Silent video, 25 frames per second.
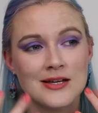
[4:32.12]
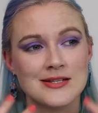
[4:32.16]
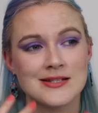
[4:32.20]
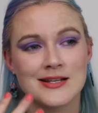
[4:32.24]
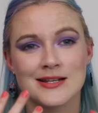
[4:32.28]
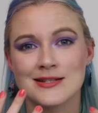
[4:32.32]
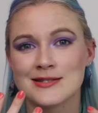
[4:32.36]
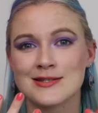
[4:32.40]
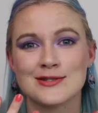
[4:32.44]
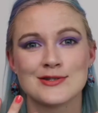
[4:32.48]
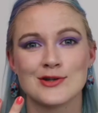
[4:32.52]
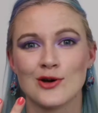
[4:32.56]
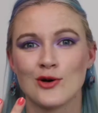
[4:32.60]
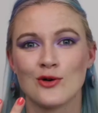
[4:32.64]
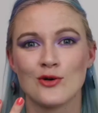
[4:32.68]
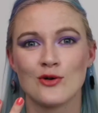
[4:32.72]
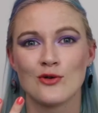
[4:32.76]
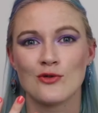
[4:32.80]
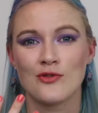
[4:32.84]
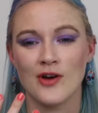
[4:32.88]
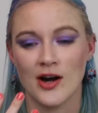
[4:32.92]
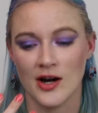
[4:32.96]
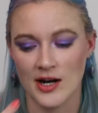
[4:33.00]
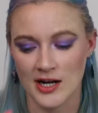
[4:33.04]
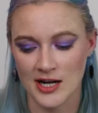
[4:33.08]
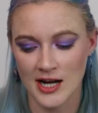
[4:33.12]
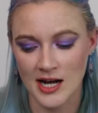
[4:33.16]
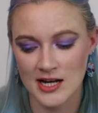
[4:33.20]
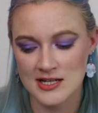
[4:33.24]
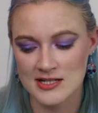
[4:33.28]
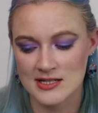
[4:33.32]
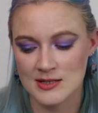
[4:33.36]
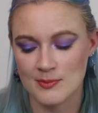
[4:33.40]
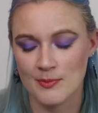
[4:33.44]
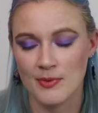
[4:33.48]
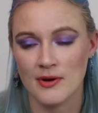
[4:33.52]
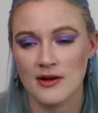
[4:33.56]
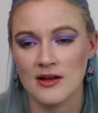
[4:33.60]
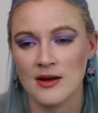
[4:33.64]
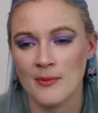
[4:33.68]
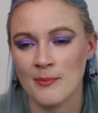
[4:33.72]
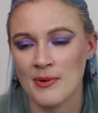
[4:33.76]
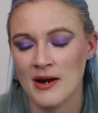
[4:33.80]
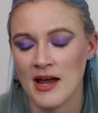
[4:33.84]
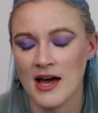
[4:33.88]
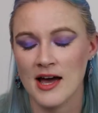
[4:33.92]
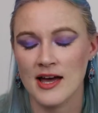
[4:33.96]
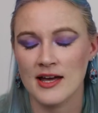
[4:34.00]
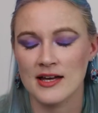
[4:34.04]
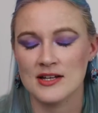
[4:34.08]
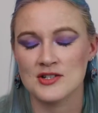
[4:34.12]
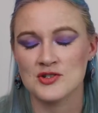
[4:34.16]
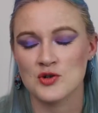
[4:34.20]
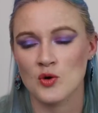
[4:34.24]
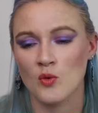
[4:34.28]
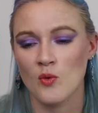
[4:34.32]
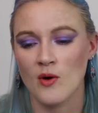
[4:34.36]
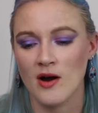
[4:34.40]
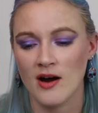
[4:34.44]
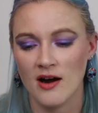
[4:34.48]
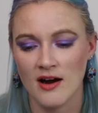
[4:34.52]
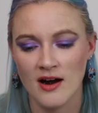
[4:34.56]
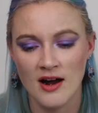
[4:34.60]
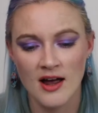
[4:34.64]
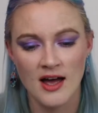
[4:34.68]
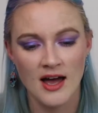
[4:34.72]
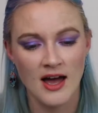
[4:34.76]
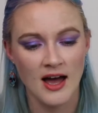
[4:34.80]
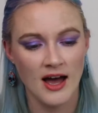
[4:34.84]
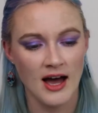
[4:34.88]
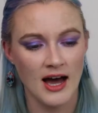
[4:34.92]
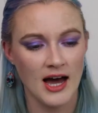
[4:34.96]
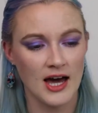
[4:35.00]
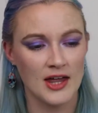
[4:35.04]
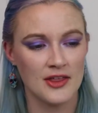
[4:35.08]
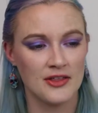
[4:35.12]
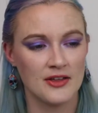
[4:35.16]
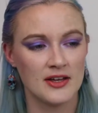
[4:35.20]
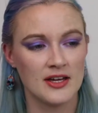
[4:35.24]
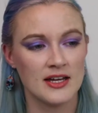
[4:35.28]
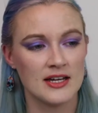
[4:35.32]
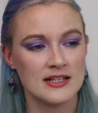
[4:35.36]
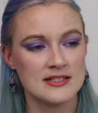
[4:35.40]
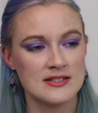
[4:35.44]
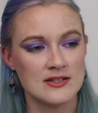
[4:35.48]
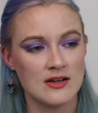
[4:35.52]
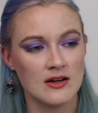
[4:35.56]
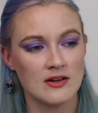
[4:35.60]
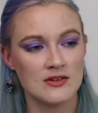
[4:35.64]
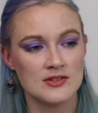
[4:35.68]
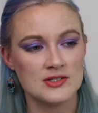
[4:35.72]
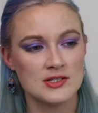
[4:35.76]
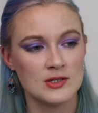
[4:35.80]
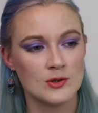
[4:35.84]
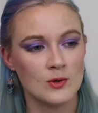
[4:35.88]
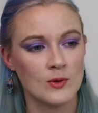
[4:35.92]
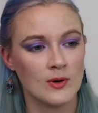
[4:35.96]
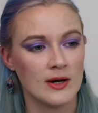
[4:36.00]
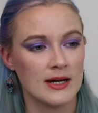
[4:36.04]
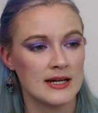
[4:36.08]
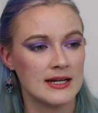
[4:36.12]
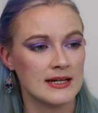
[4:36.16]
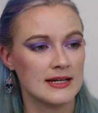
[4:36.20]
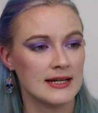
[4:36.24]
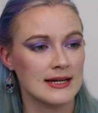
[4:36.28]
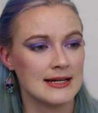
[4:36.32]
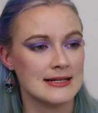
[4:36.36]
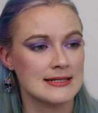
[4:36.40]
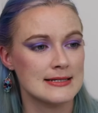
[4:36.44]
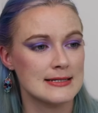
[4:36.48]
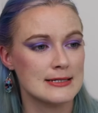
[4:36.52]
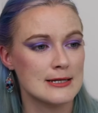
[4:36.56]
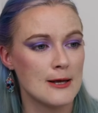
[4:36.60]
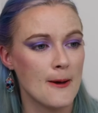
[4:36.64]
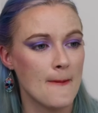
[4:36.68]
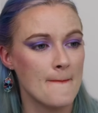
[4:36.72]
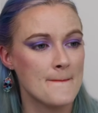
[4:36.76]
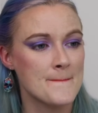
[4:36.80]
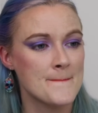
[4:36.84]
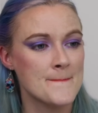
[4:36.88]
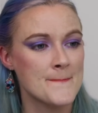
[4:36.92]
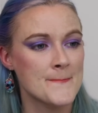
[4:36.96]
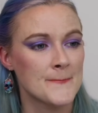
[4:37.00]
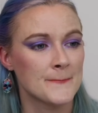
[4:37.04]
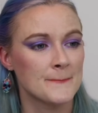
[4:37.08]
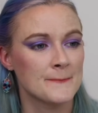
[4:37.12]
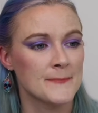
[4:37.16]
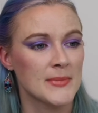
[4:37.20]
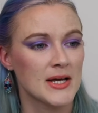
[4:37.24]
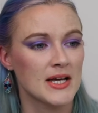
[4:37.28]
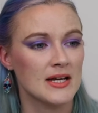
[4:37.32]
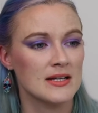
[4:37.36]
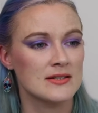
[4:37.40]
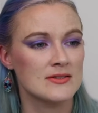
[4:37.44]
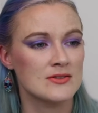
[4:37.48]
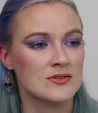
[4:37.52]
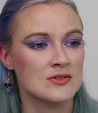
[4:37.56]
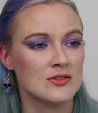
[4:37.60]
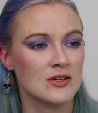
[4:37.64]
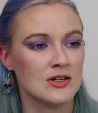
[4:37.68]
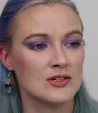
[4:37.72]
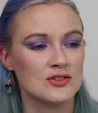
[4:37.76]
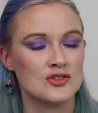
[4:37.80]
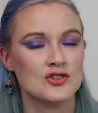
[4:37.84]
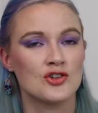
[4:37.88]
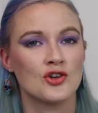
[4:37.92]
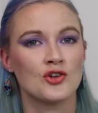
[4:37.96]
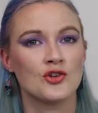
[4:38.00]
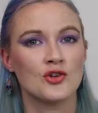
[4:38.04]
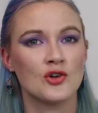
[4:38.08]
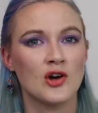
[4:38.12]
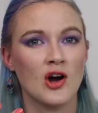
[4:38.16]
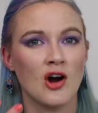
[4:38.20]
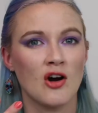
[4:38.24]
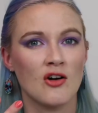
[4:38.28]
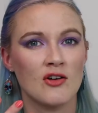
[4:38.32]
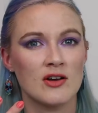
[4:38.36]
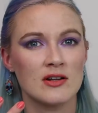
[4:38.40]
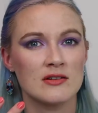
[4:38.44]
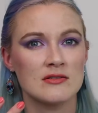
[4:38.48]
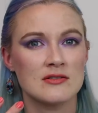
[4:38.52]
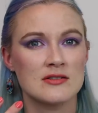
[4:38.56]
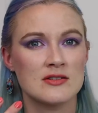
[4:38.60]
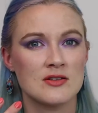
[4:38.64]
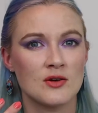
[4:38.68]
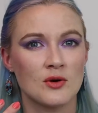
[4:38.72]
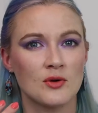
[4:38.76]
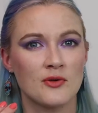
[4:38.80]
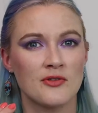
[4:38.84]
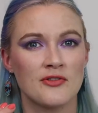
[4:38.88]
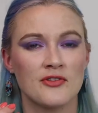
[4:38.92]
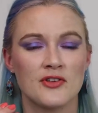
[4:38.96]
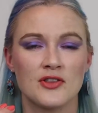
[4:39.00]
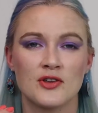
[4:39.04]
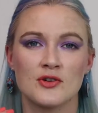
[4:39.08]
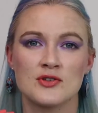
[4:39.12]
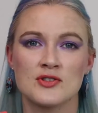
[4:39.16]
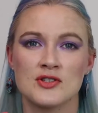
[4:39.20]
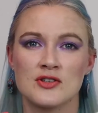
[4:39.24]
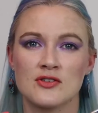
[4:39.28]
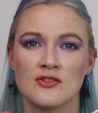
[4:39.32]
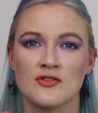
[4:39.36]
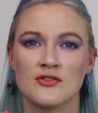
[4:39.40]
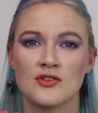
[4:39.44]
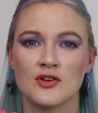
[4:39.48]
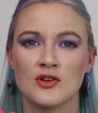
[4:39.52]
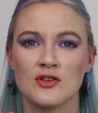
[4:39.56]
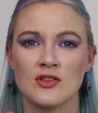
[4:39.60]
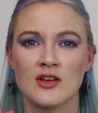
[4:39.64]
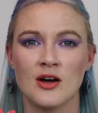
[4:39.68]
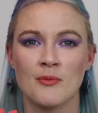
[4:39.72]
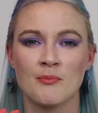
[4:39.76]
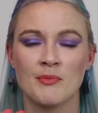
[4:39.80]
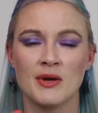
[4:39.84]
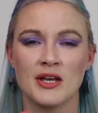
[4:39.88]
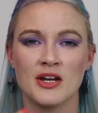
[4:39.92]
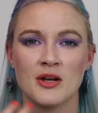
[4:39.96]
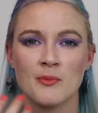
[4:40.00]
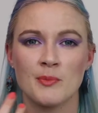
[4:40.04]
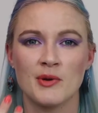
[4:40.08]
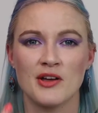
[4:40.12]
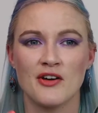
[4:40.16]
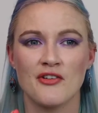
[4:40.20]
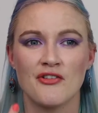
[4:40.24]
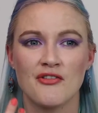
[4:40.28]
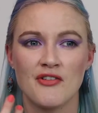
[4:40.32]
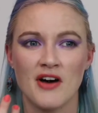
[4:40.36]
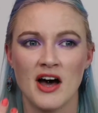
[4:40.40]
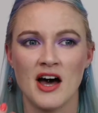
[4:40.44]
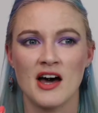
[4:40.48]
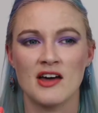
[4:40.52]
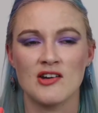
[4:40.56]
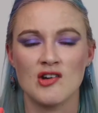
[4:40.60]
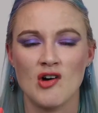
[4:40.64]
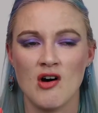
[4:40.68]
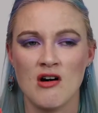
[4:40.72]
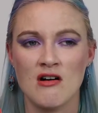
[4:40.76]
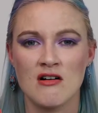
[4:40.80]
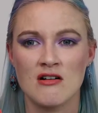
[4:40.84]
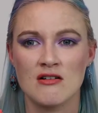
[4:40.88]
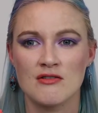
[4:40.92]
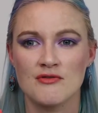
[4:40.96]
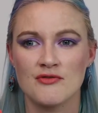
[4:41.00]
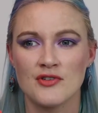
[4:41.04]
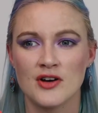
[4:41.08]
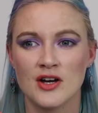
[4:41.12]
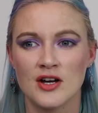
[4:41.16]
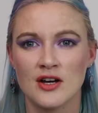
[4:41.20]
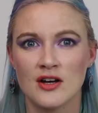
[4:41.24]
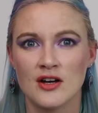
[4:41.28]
It's so very nice to apply and to wear. I think it's also quite a nice, it's not too coral, so for those of you that may not be a fan of